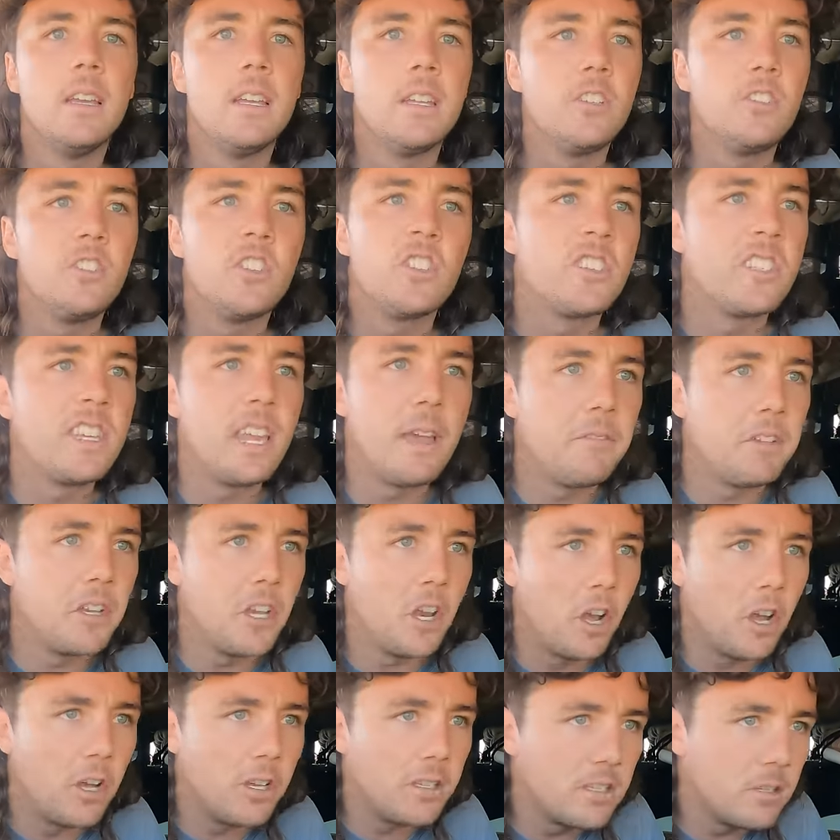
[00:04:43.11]
You just never
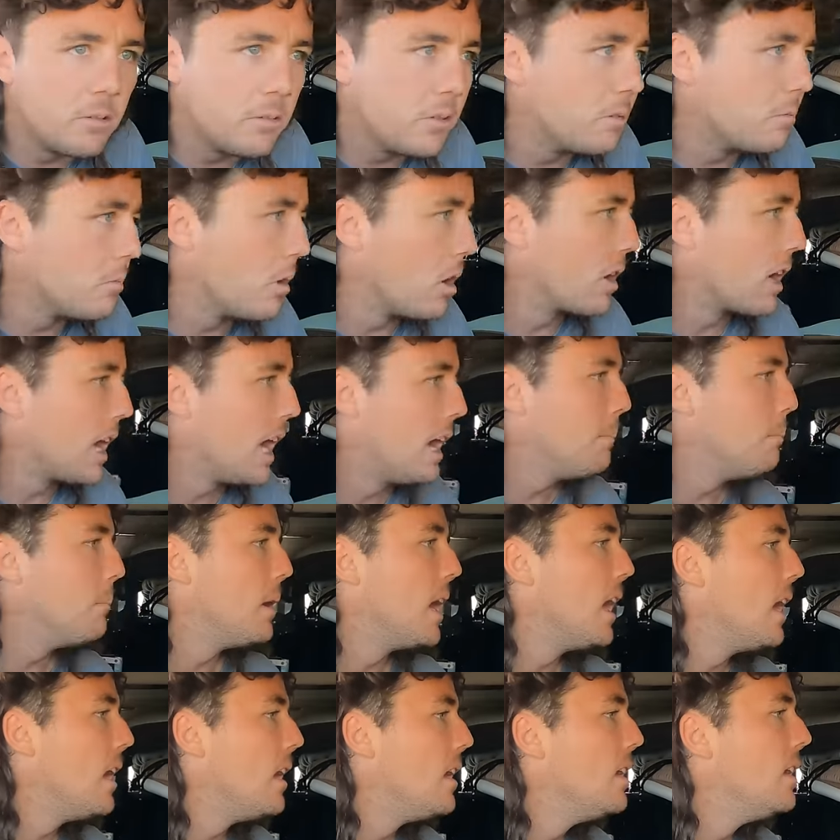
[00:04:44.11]
know until you rock up,
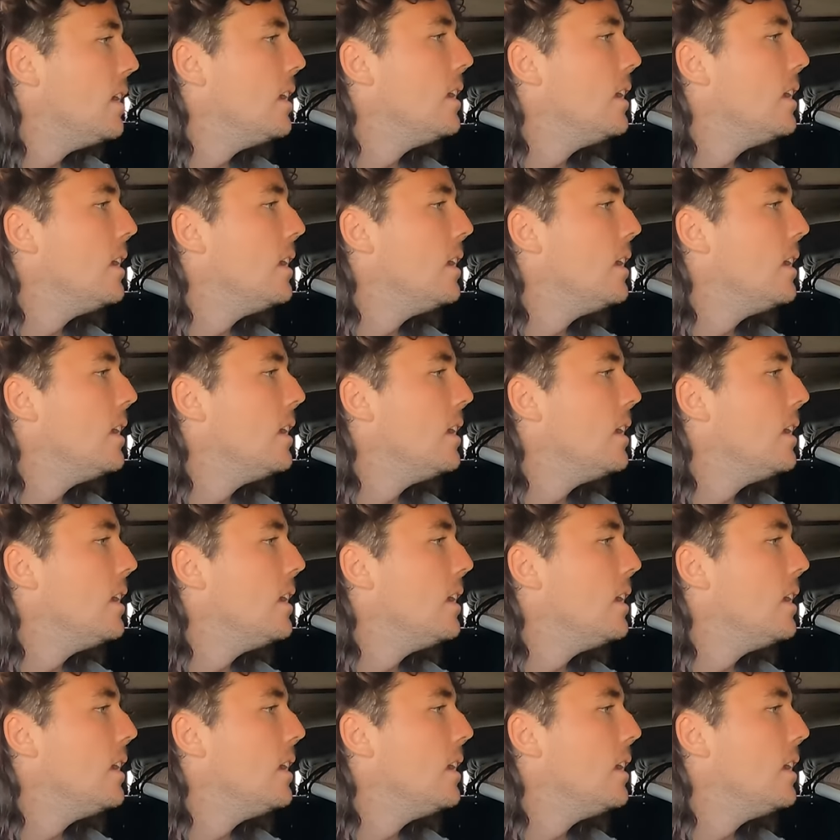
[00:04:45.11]
but